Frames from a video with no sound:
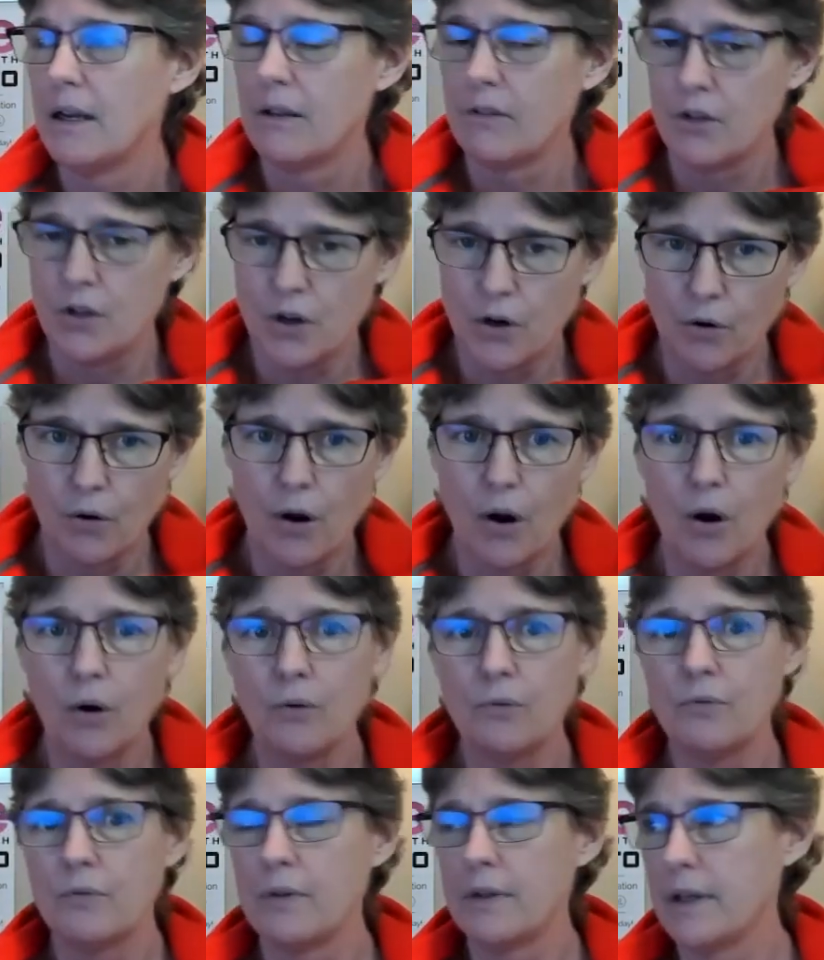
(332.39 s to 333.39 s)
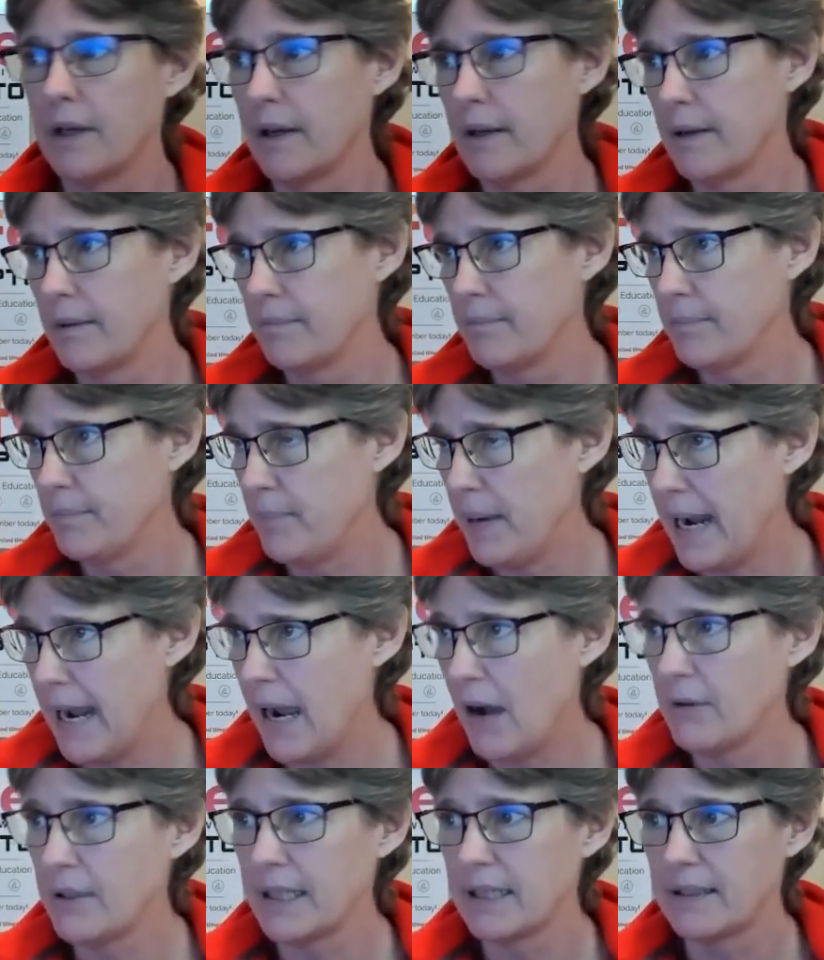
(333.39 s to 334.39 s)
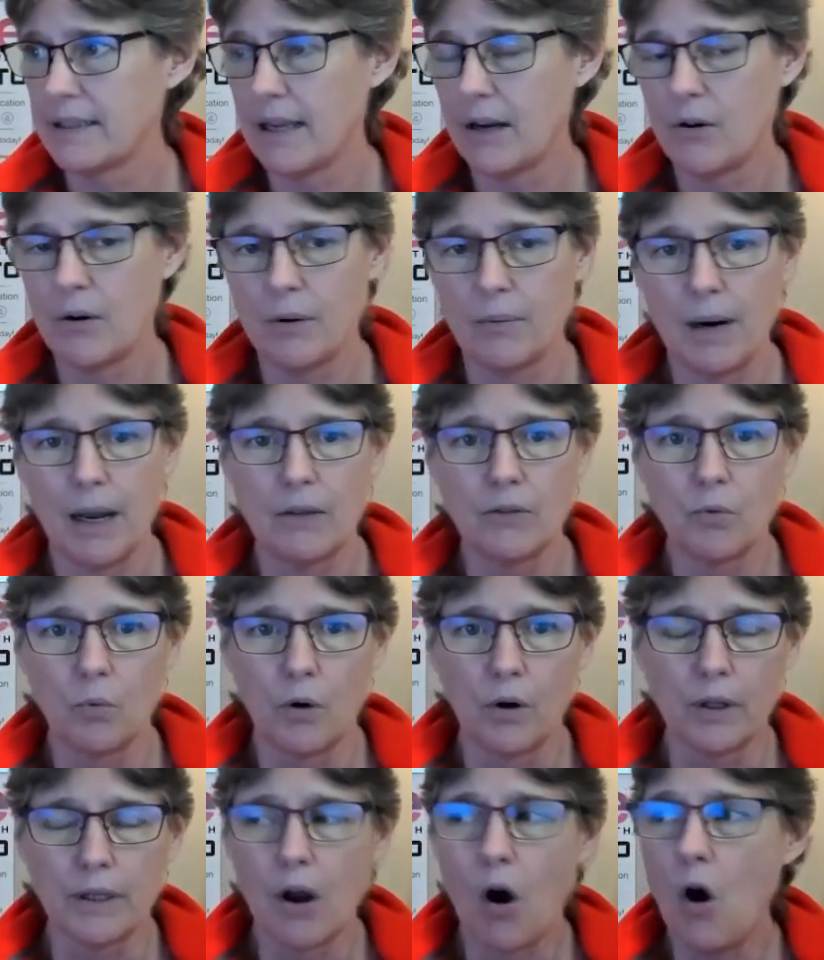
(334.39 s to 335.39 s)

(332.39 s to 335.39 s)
the euro, the pound, etc., around the world,